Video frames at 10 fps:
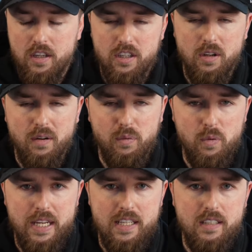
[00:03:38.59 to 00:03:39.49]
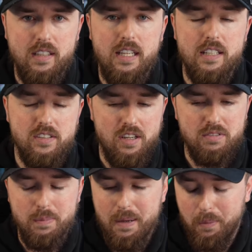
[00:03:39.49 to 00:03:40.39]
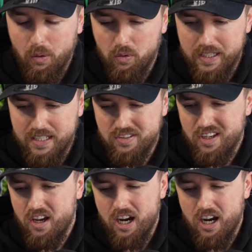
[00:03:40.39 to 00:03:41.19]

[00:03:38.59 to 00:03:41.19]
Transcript: You know, I thought he he deserves a bit of plaudits.